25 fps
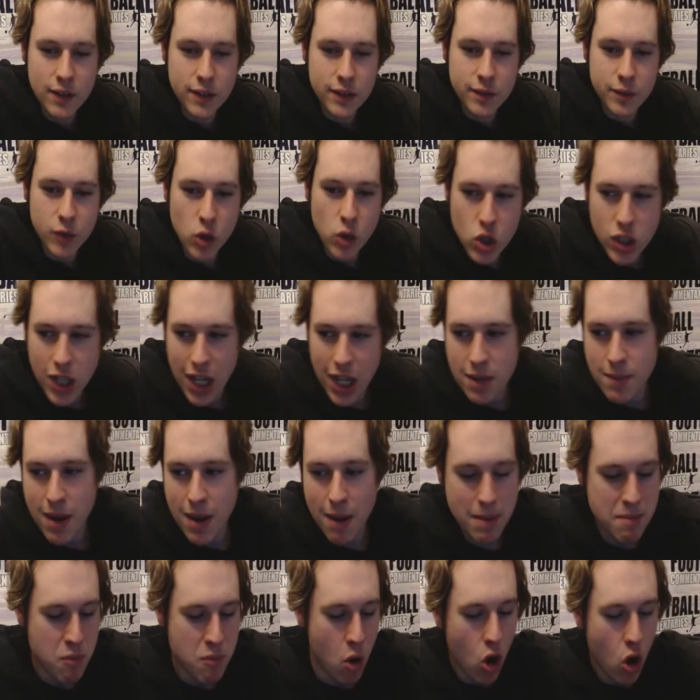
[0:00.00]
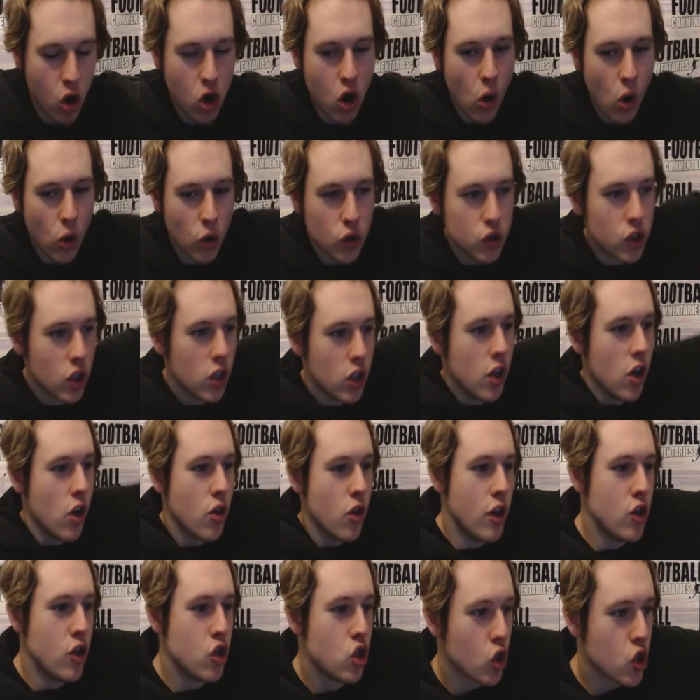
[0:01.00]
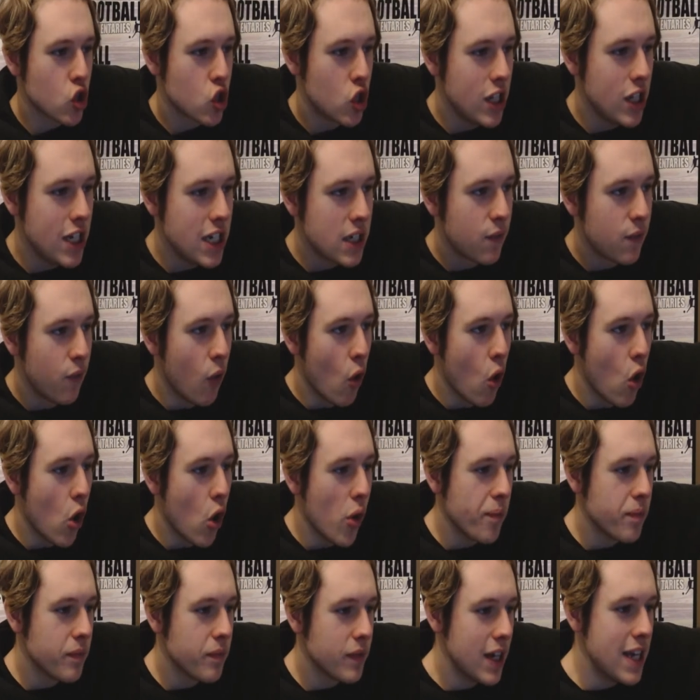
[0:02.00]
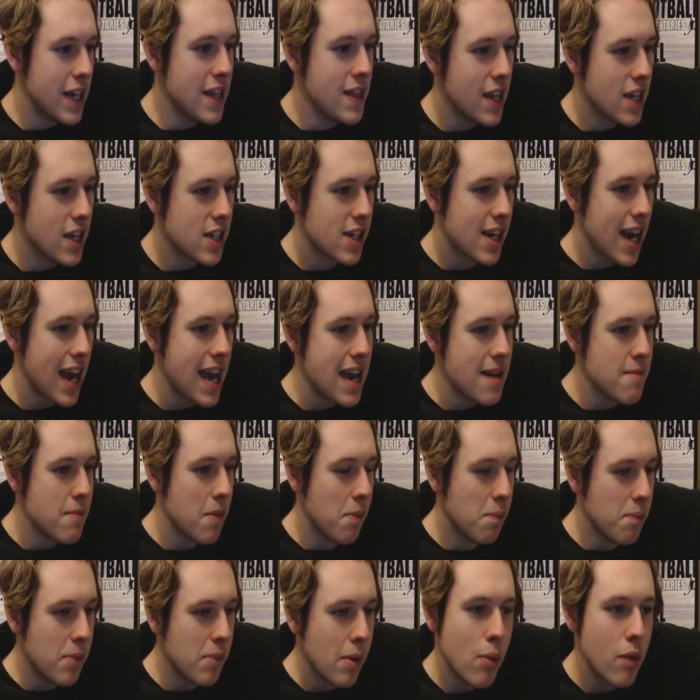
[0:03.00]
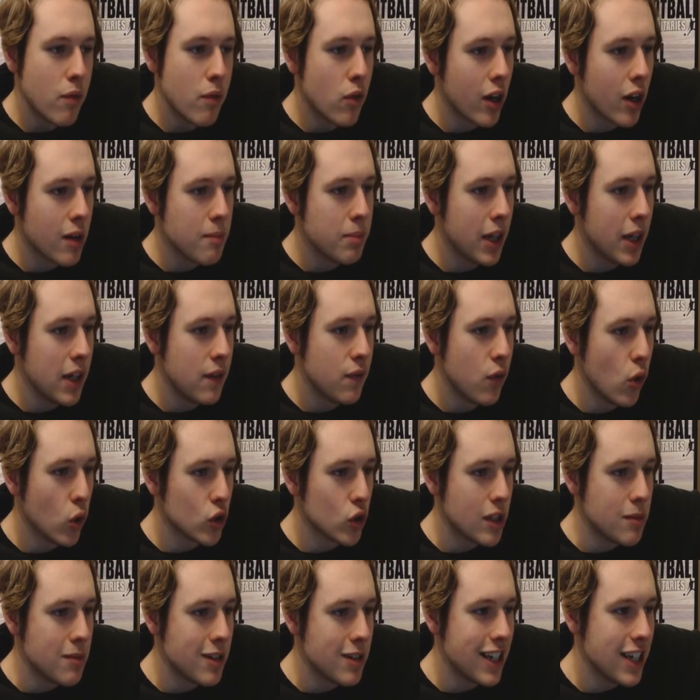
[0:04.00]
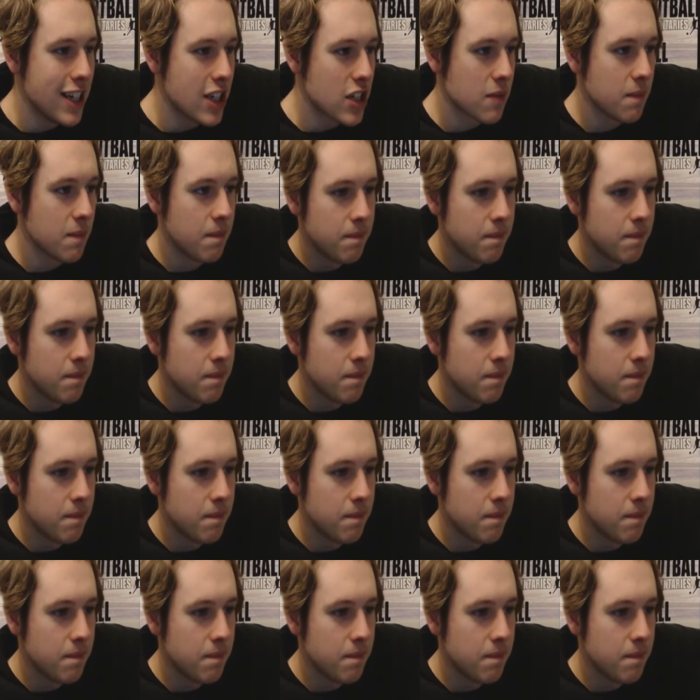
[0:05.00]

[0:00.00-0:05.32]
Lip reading: Looks like there might be more goals than just these 4 in this game, and we've not even played 40 minutes.